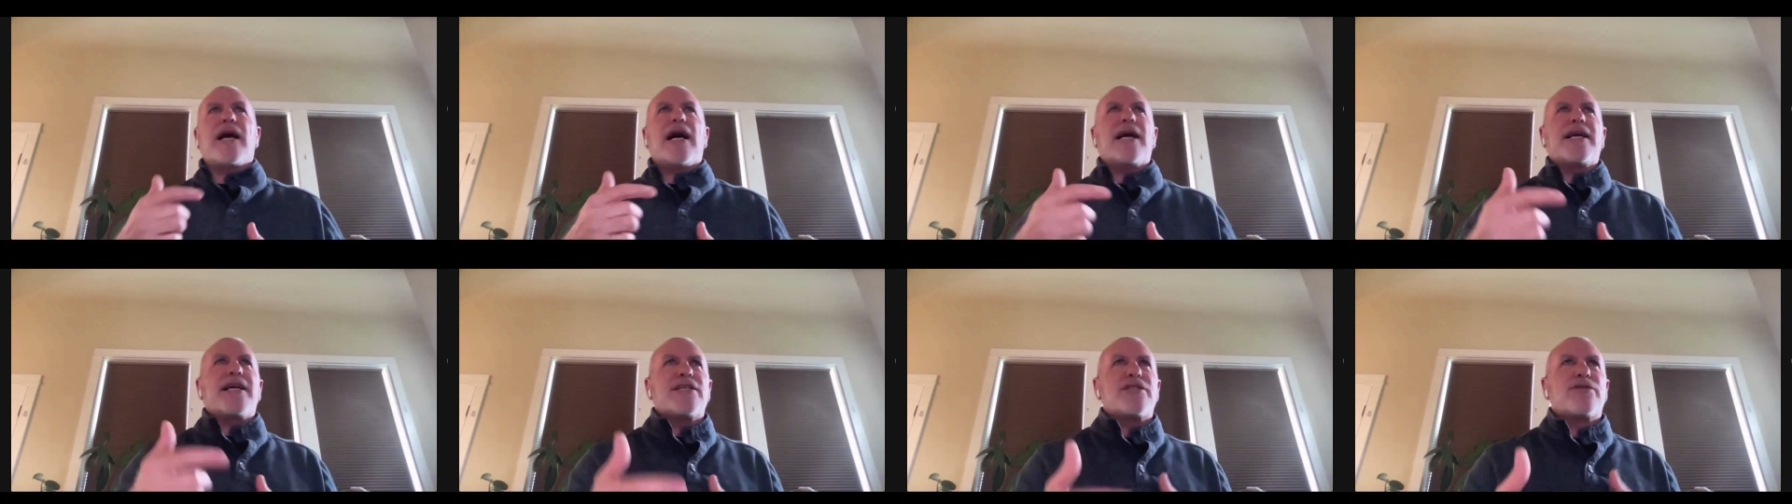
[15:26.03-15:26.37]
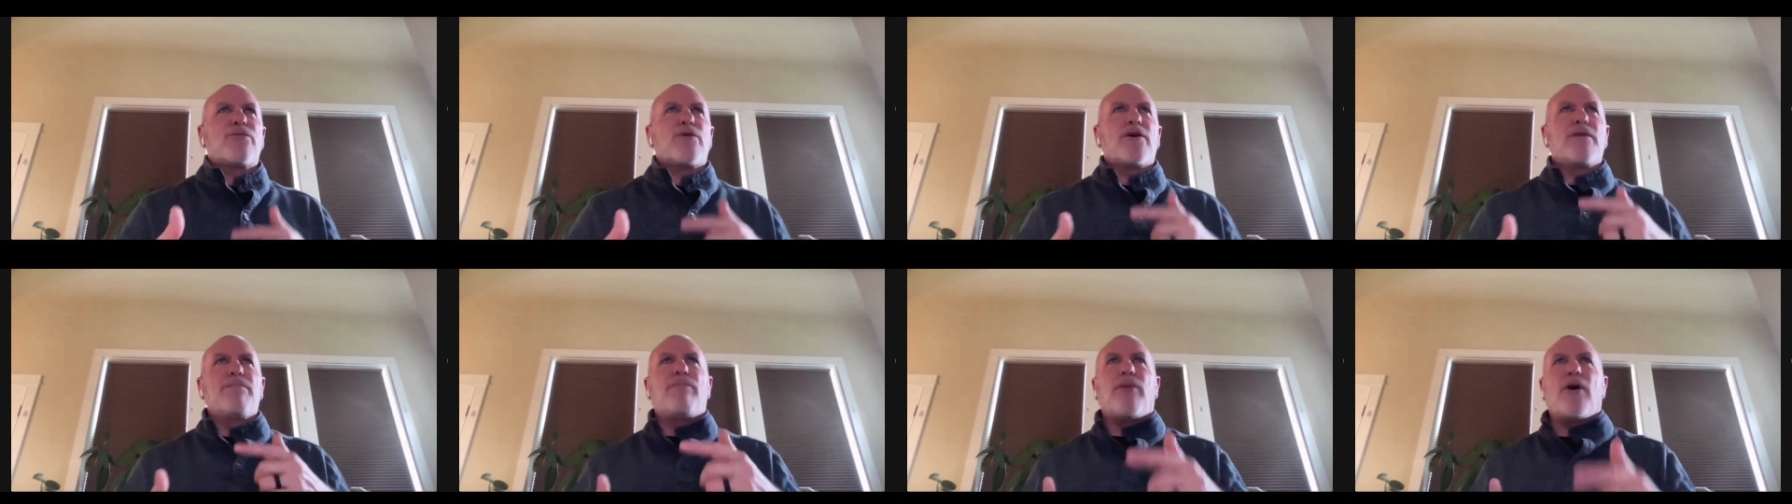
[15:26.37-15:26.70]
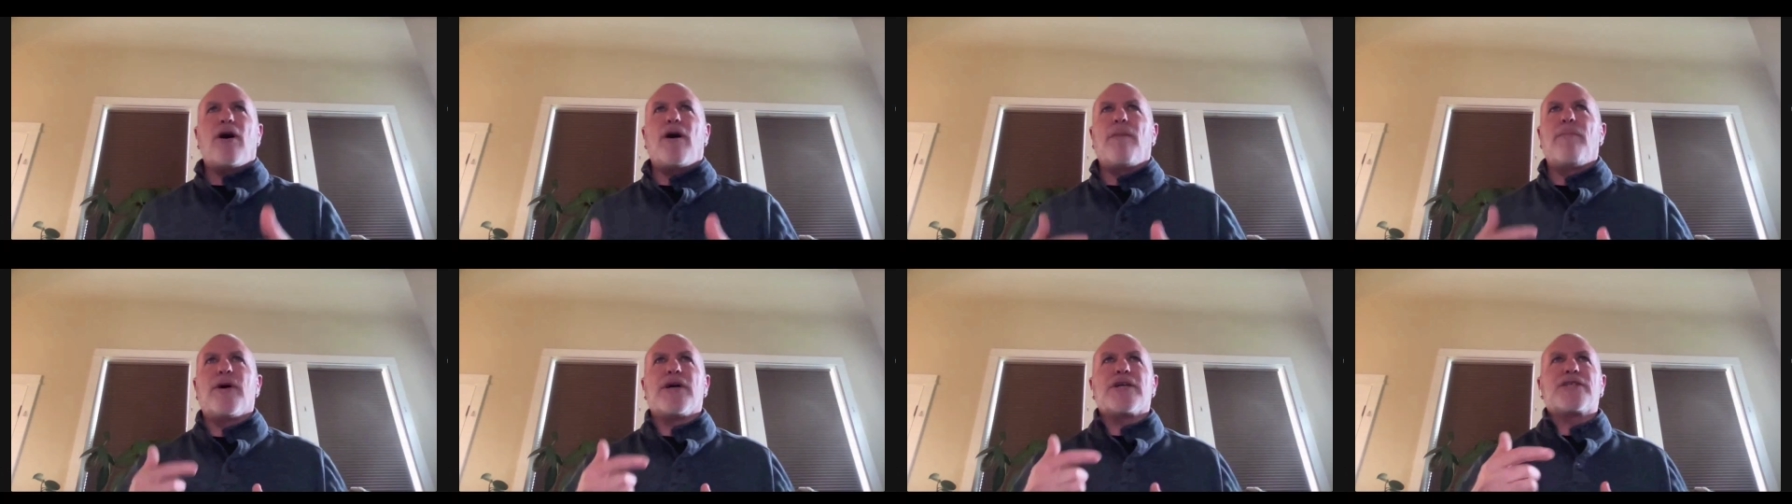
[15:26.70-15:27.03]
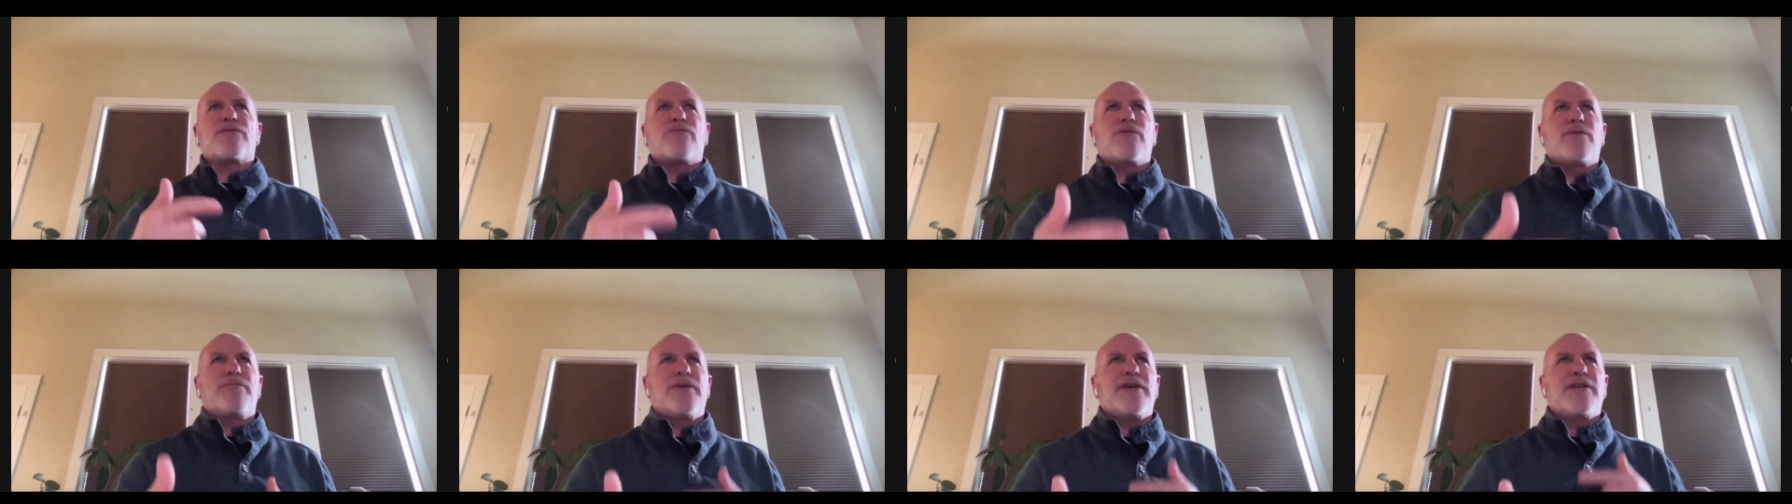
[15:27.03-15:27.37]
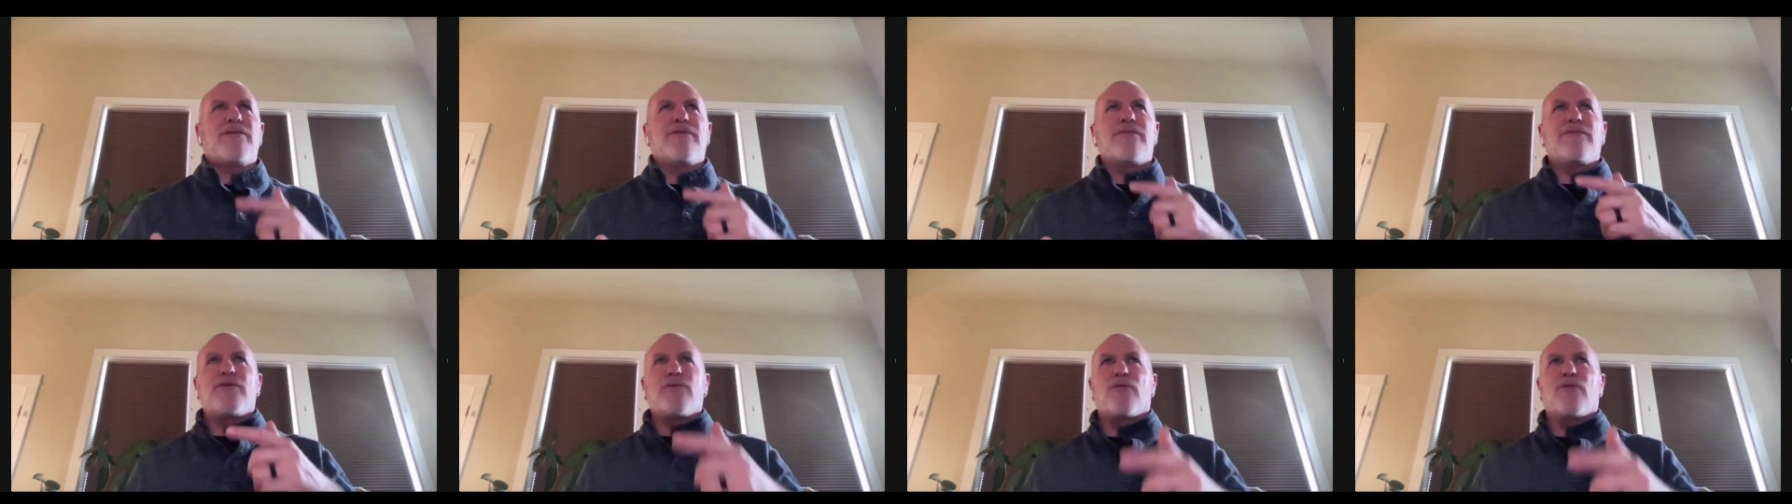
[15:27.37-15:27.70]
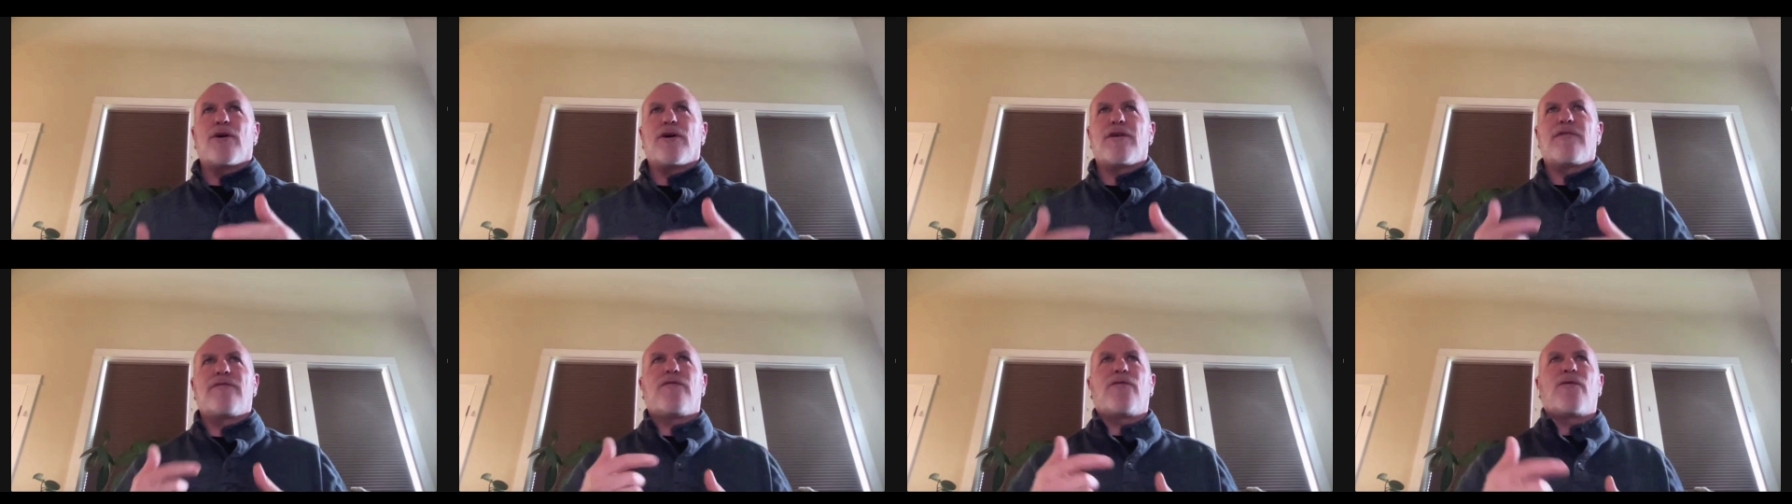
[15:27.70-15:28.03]
I guess the word ball bust would be the
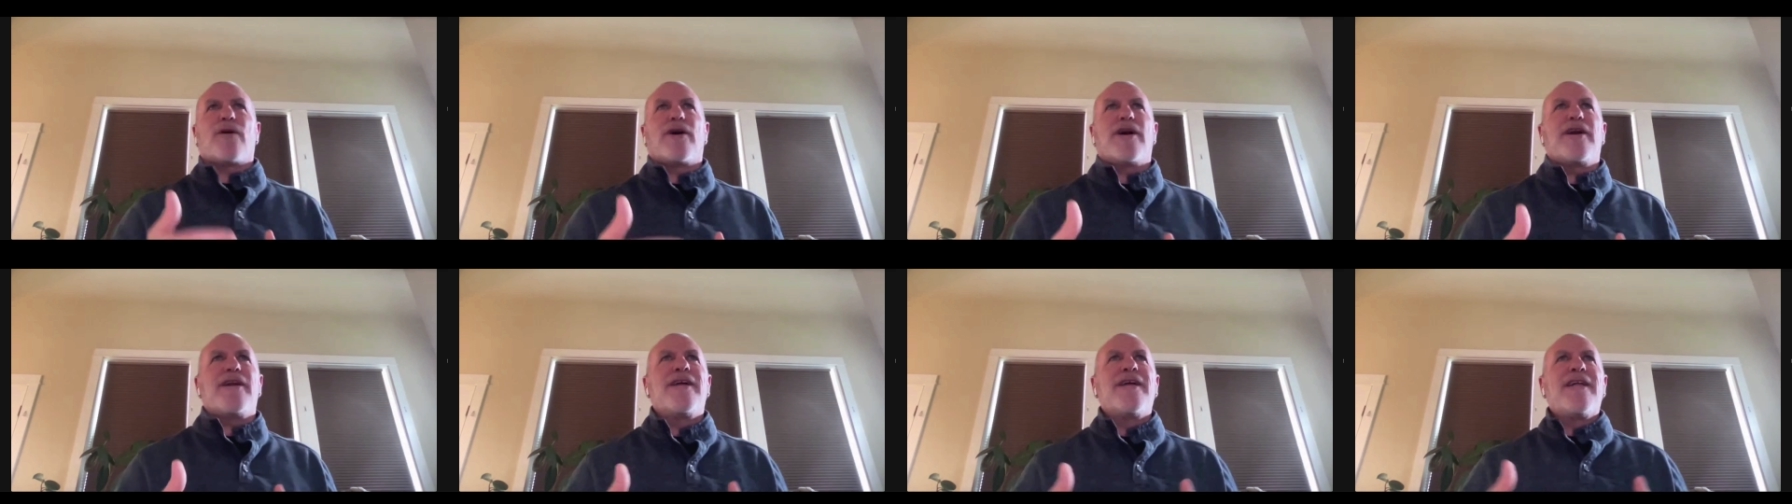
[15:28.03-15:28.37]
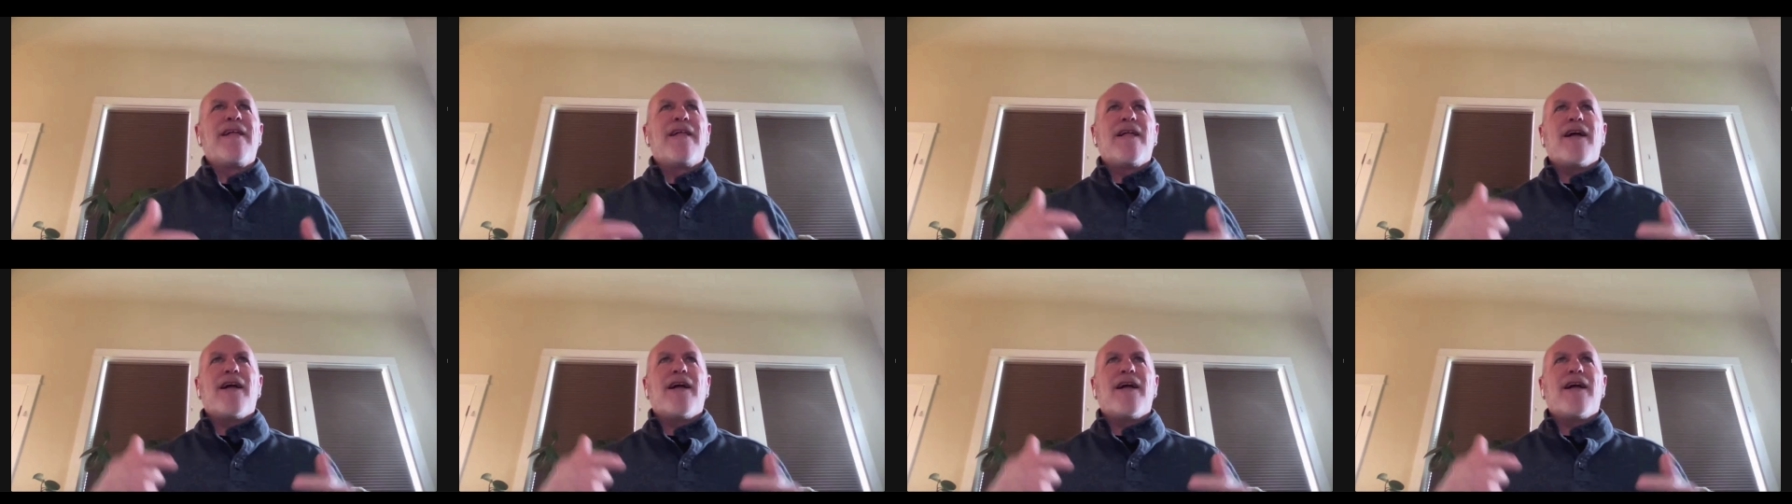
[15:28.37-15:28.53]
word for it,